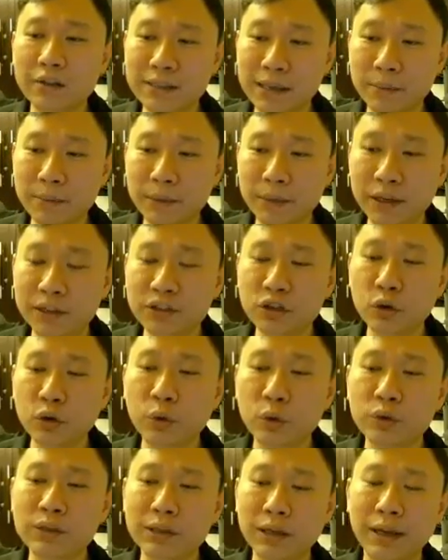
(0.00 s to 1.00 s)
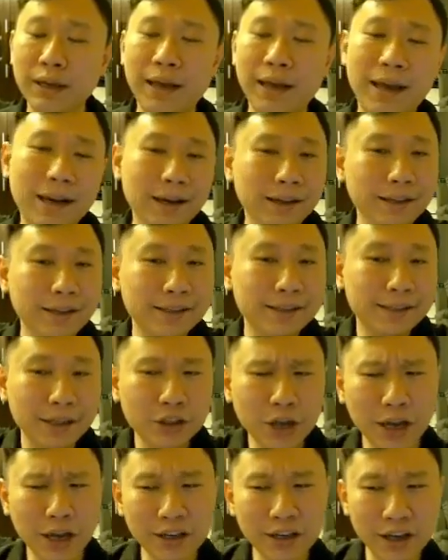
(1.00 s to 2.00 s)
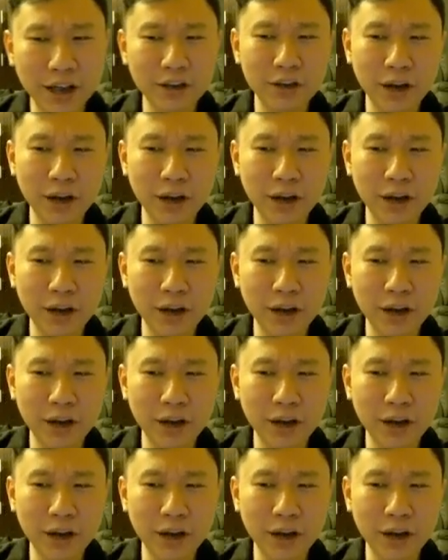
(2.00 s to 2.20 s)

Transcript: summoning stones at early stage, and